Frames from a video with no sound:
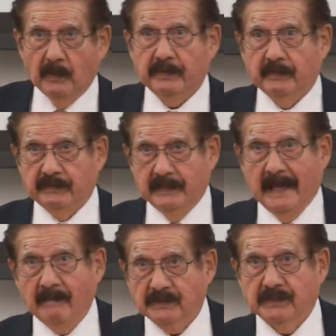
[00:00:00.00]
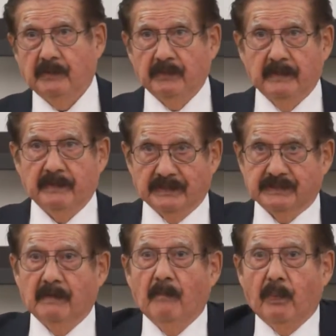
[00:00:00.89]
width of the Amazon River at
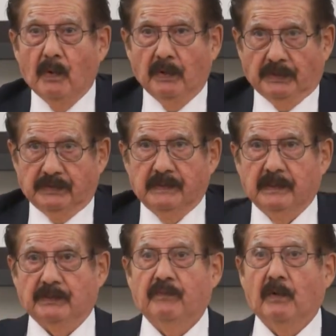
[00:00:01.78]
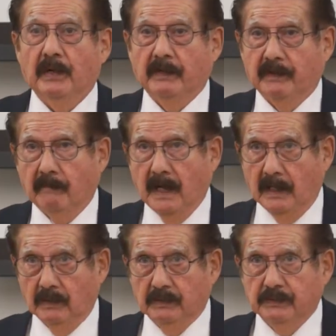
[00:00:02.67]
some points is 400 miles.